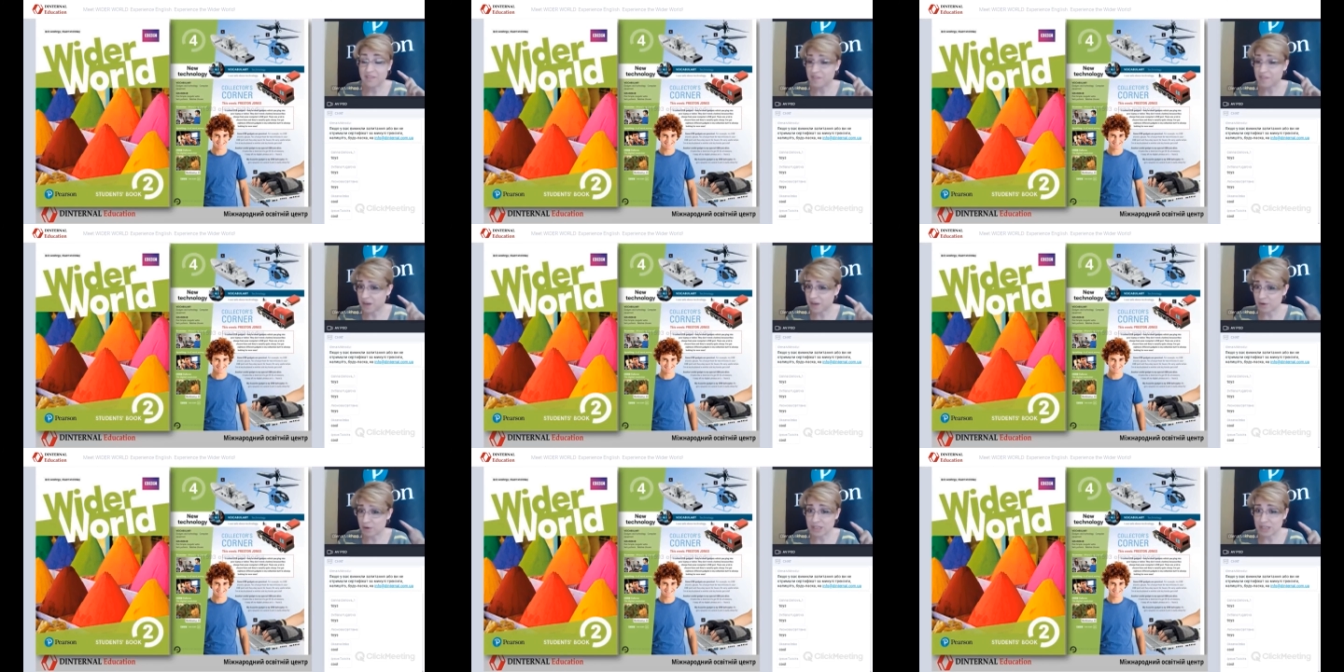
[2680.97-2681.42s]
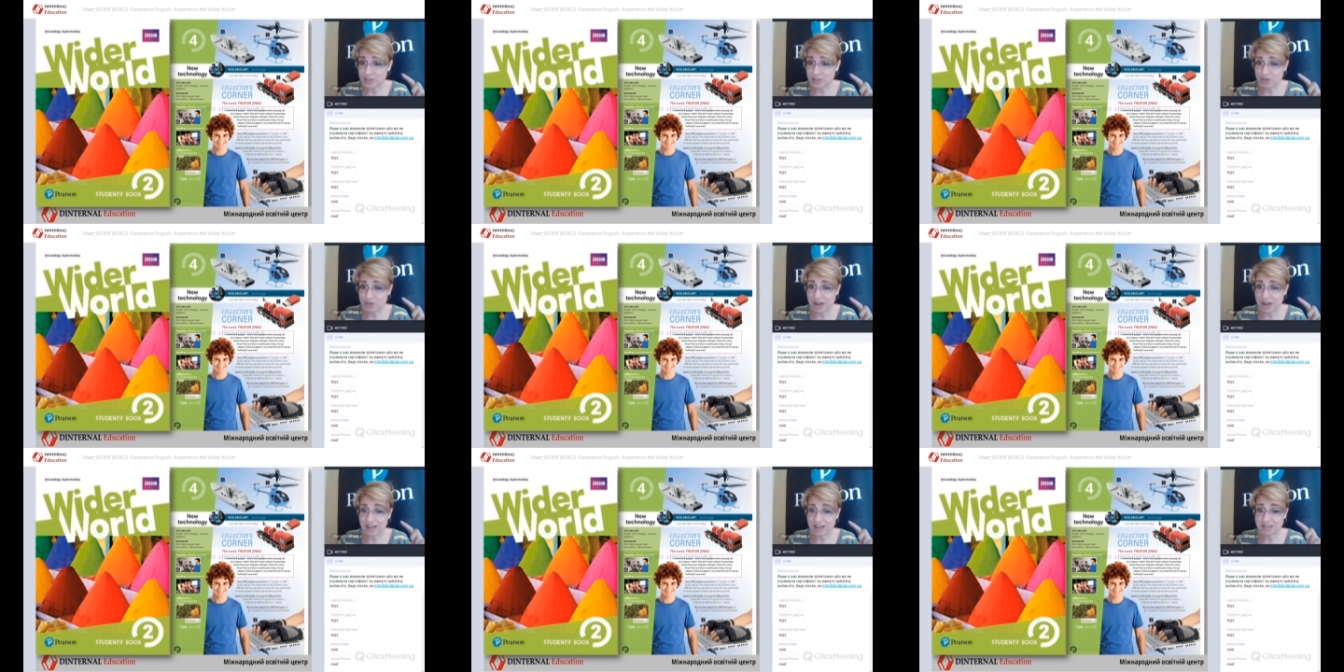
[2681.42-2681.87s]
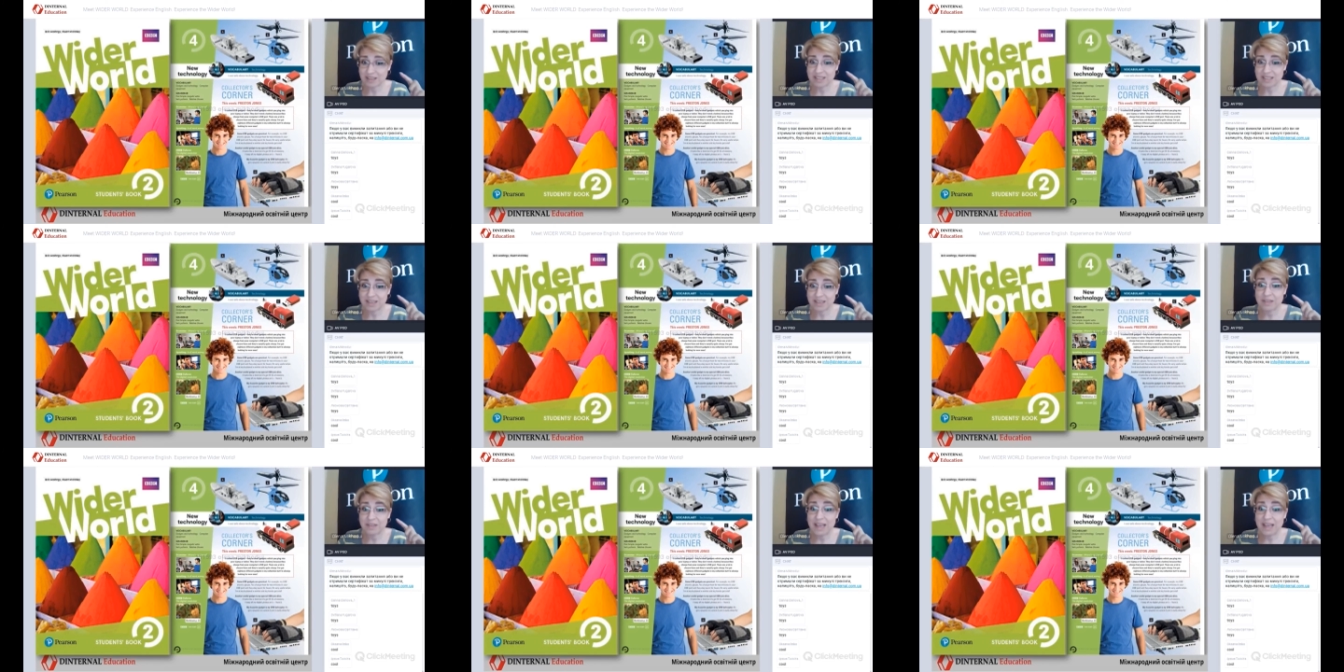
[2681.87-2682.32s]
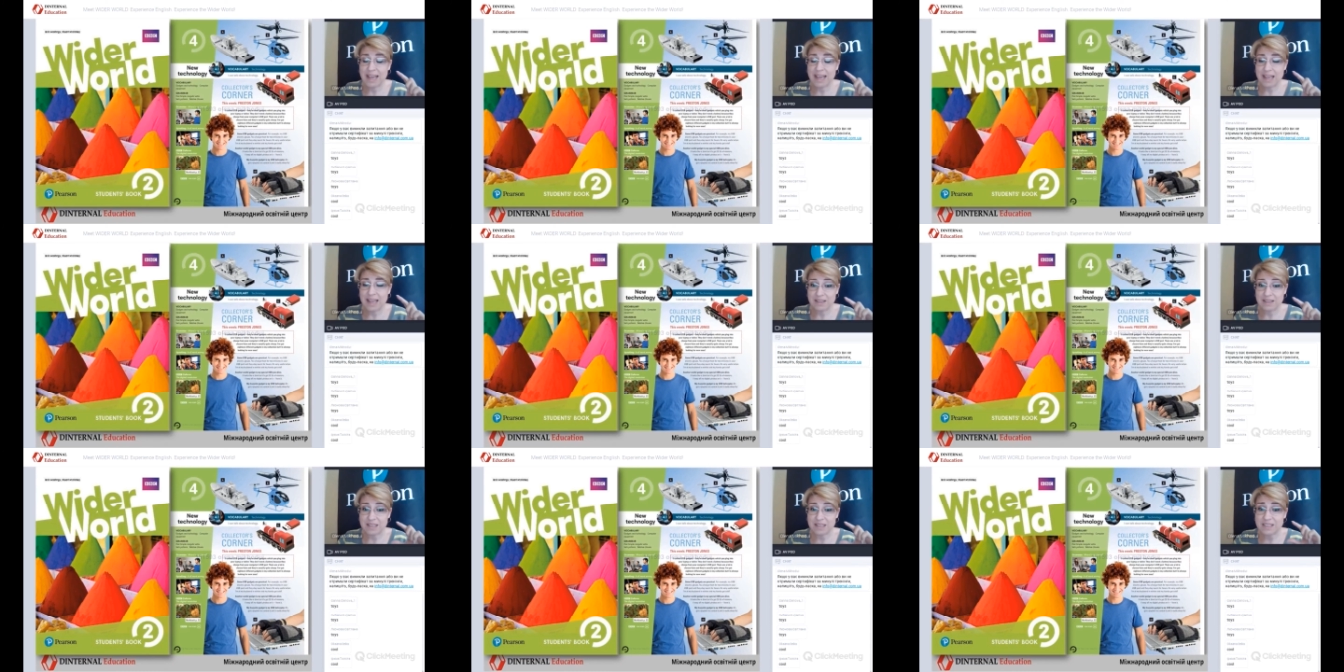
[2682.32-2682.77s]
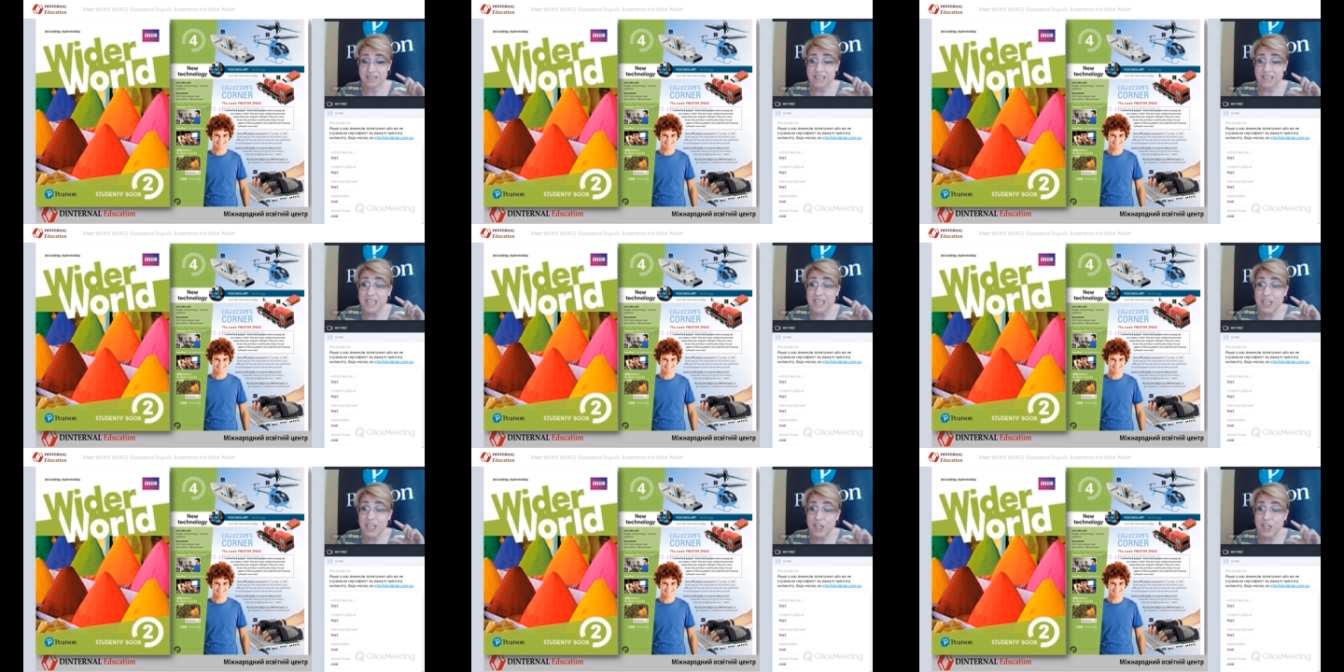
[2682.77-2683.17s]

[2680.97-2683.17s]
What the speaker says: very attractive. And this